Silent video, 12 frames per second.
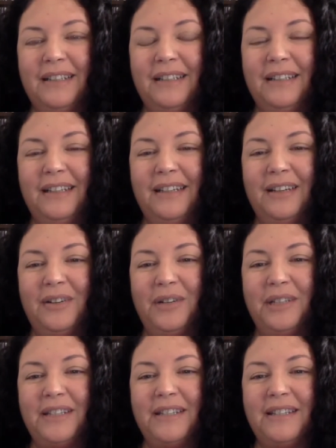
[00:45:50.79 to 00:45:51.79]

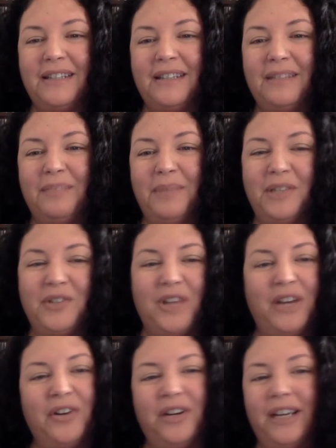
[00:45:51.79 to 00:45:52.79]
It's
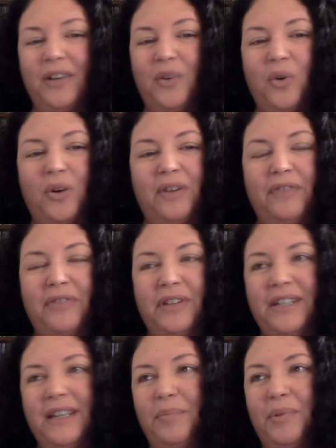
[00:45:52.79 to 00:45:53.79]
misgendering, or for
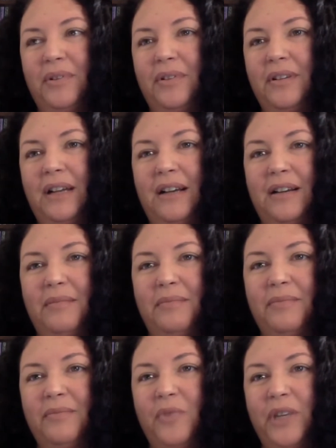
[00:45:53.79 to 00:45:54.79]
example,
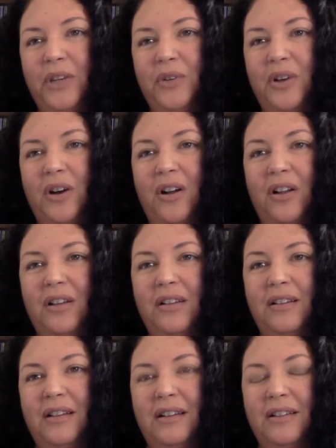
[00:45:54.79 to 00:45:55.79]
when you
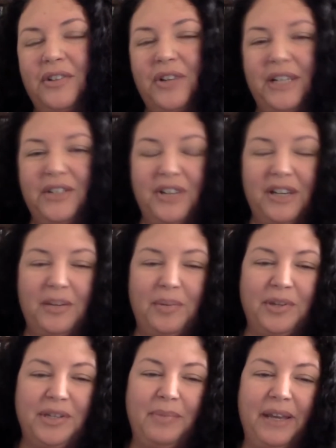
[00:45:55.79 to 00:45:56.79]
call a transgender
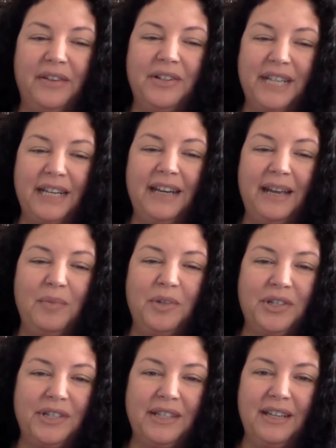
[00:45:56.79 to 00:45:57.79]
person by their dead name,
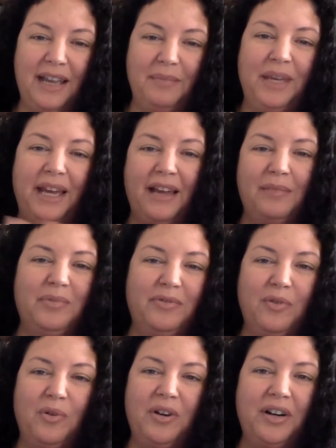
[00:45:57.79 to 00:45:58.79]
which is the name they had
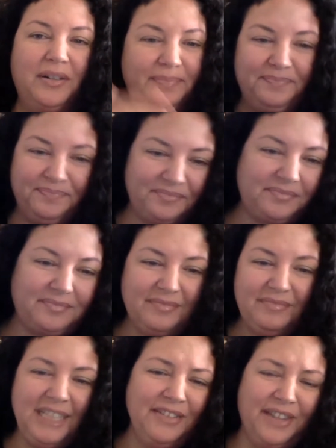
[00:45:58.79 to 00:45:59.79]
before
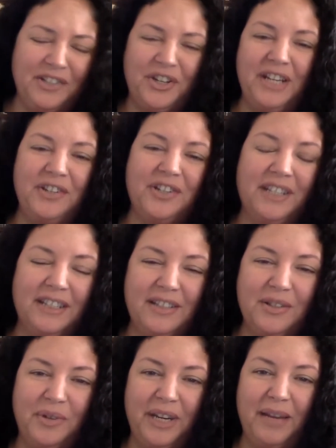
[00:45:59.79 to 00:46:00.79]
they changed it
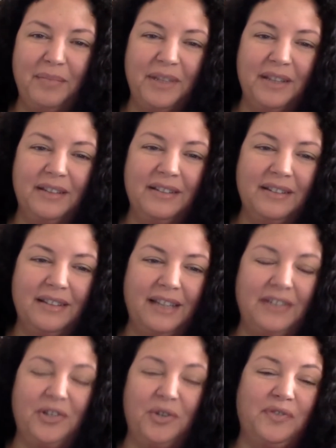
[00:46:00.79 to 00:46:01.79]
to a name that they
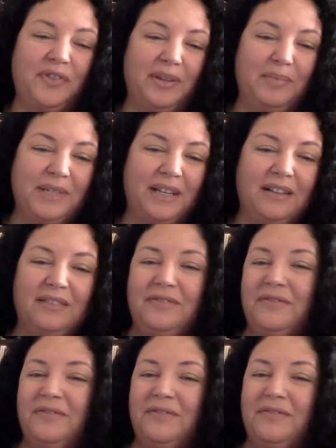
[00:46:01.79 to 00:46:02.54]
chose for themselves